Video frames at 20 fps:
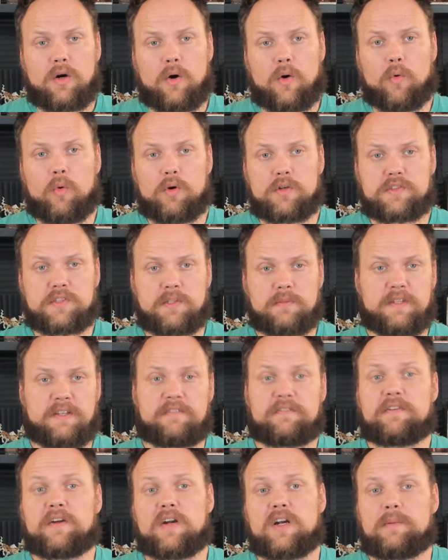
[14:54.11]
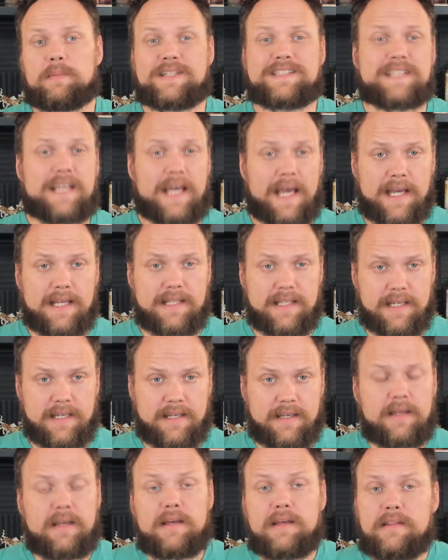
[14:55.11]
or something very metallic,